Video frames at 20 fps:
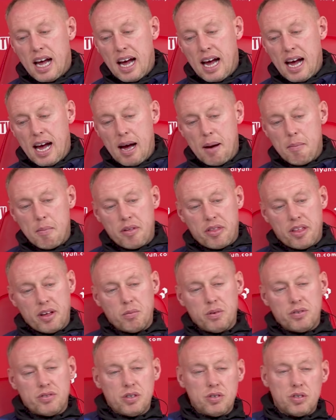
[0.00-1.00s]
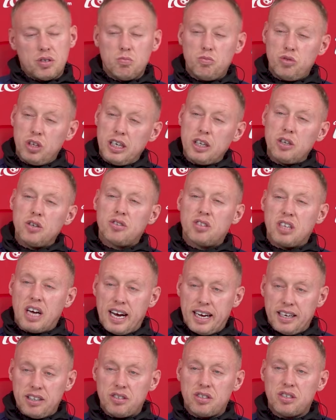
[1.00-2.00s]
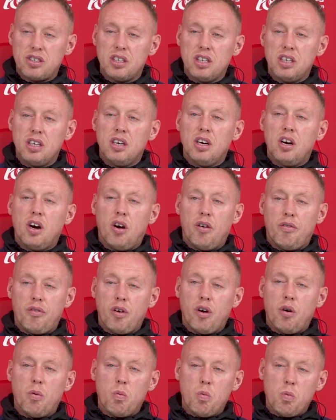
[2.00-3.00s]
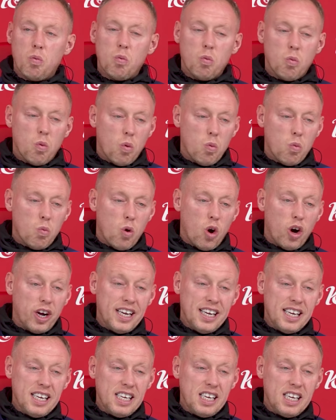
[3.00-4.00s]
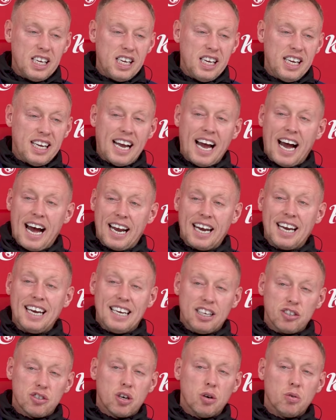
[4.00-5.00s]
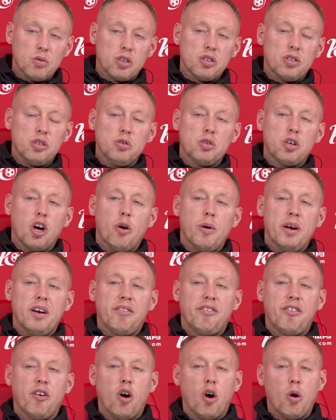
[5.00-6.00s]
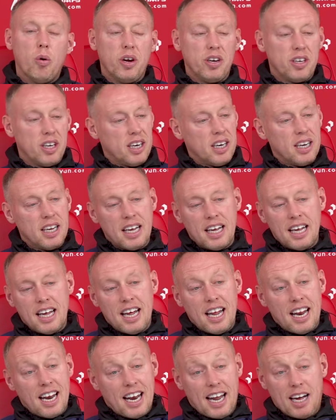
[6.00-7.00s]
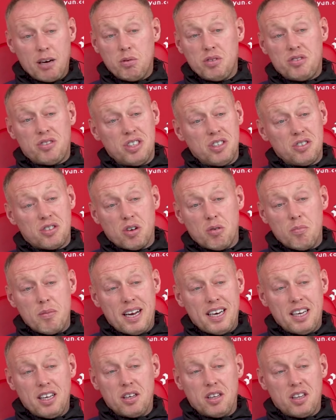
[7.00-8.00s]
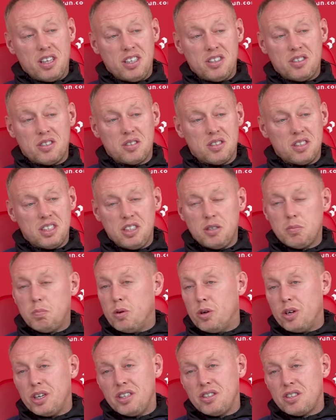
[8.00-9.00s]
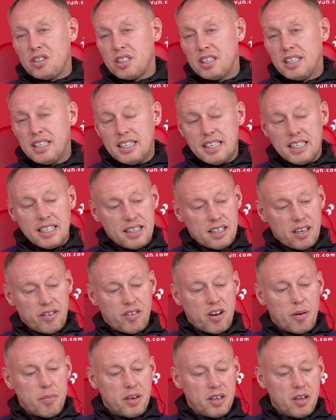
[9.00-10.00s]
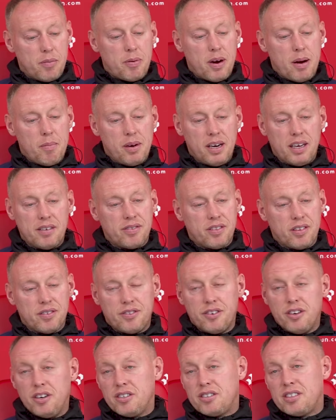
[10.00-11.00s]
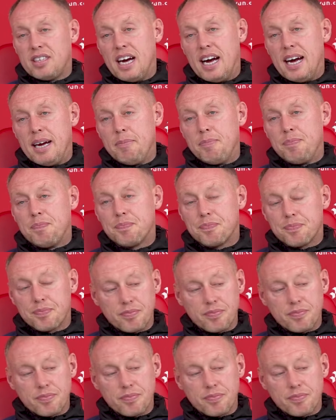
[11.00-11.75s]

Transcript: Um, I think we've seen some really good signs of, of what he he can and is going to do going forward. And like we've seen so many of these these boys that have come into the Premier League for the first time,